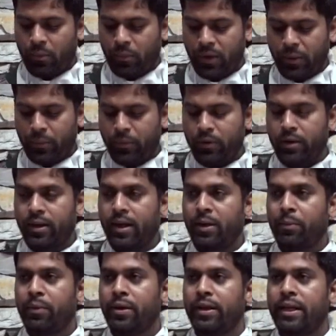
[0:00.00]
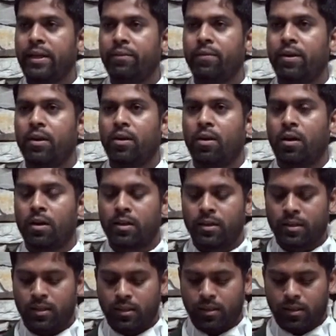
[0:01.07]
People can be given a
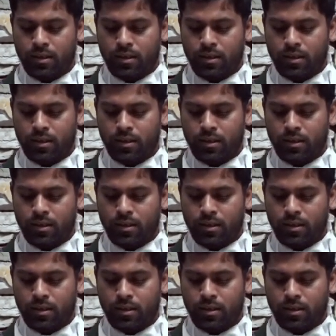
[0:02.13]
lot